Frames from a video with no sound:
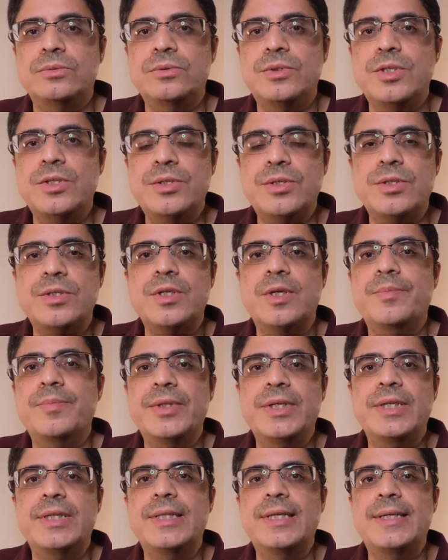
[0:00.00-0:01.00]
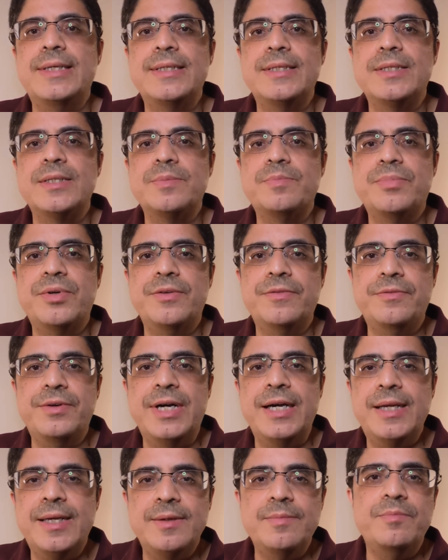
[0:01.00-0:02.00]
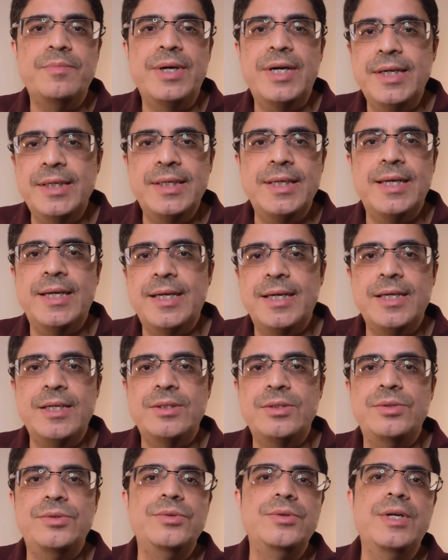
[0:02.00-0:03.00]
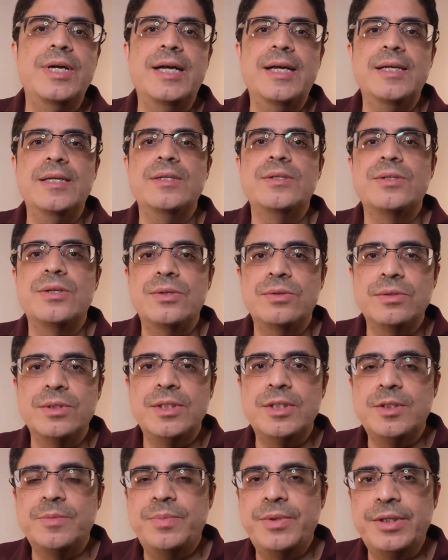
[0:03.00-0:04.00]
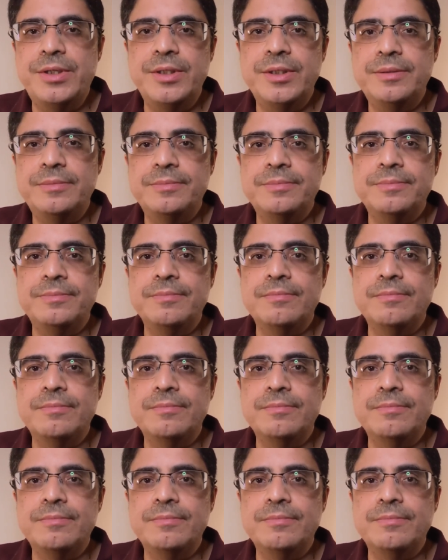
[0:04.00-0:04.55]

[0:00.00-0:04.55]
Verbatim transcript: This is something that is provided by God through God's Holy Spirit,